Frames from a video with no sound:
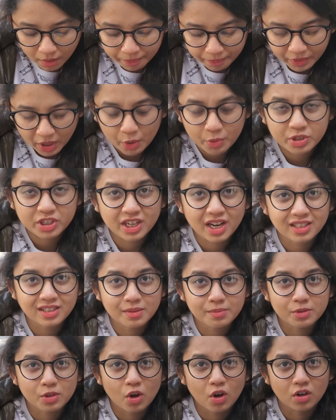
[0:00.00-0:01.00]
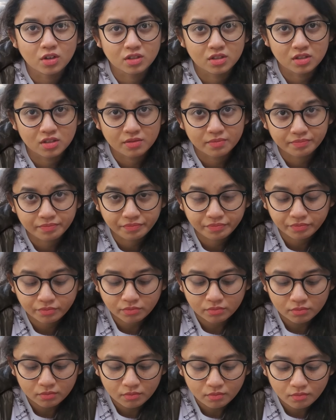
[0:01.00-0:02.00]
I wish it had some sauce.
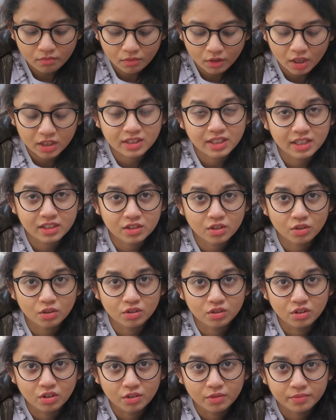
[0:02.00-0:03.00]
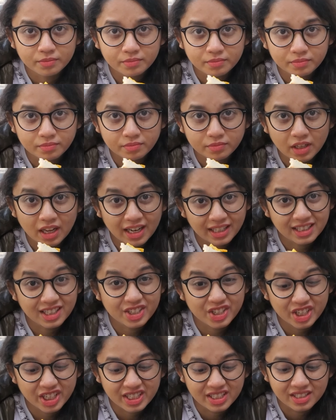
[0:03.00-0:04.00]
It tastes good though. I like the
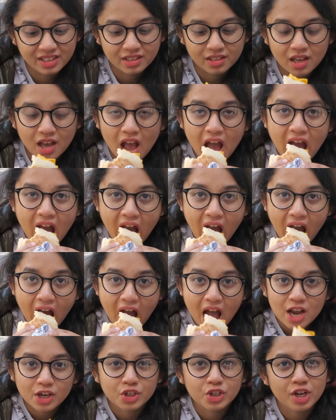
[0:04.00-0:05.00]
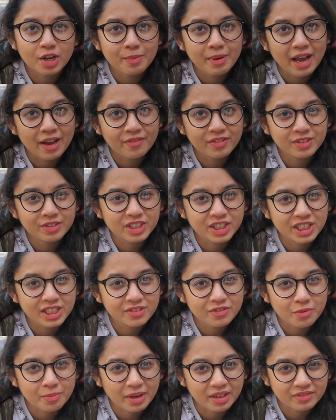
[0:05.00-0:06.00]
cheese. Should I be having cheese for
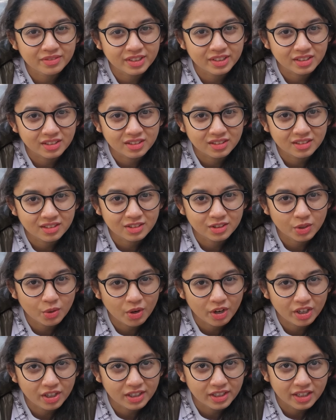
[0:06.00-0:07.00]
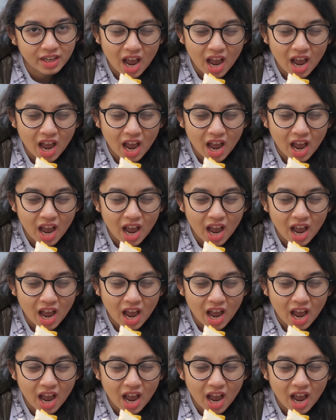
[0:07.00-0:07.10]
breakfast? So early.